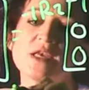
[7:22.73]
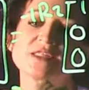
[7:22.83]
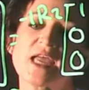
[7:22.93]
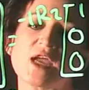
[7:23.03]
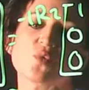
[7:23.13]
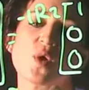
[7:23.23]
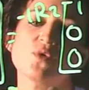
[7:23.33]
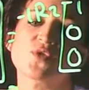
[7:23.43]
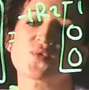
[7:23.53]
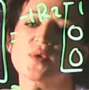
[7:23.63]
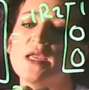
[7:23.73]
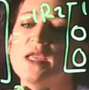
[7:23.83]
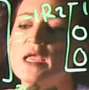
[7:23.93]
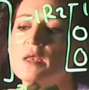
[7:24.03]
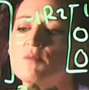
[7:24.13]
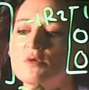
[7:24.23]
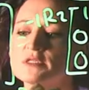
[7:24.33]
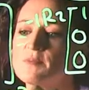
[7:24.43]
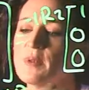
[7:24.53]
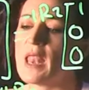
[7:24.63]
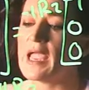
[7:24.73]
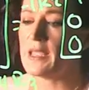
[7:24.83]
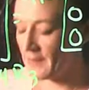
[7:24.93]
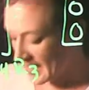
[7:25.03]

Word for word: going to take row 3 and multiply it